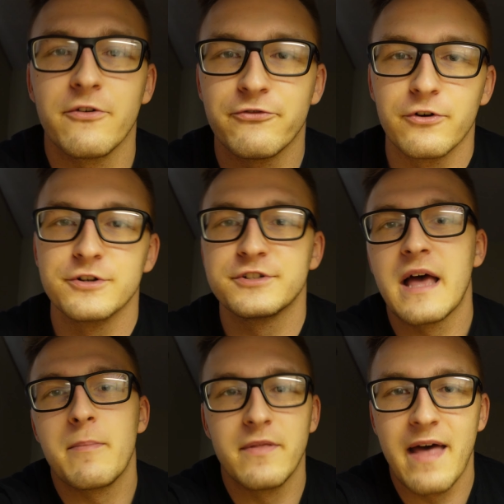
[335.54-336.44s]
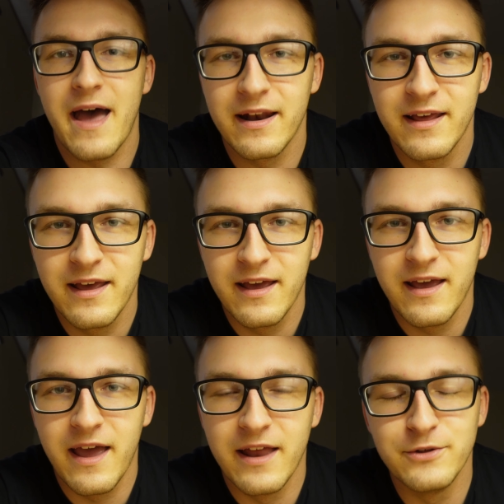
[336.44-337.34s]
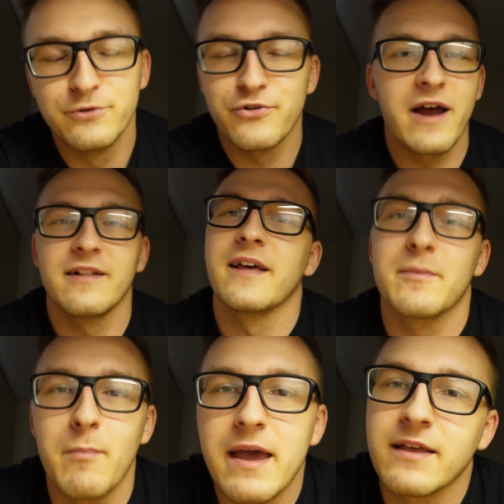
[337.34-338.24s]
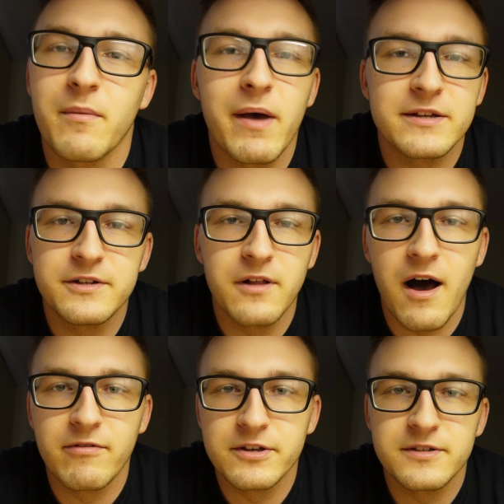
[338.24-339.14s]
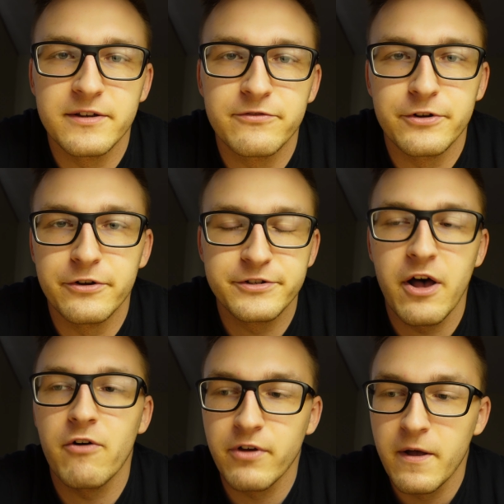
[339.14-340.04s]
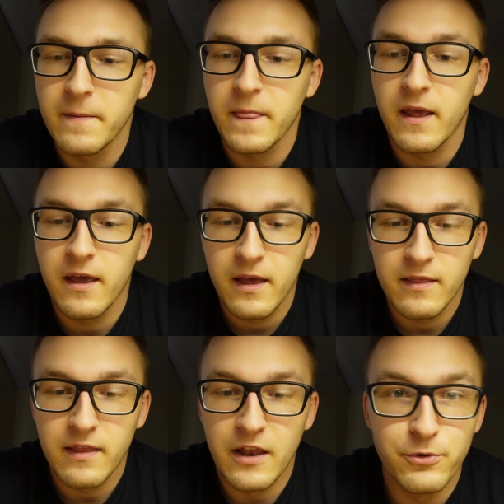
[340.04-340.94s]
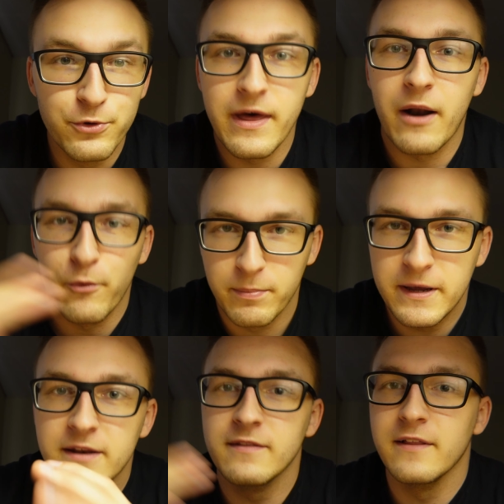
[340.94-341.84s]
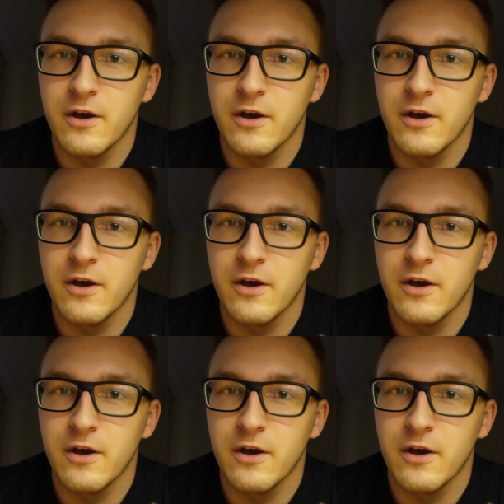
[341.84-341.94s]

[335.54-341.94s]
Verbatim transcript: the first step in that, and you try to like make it the best deal, obviously, for yourself. And you do that repeatedly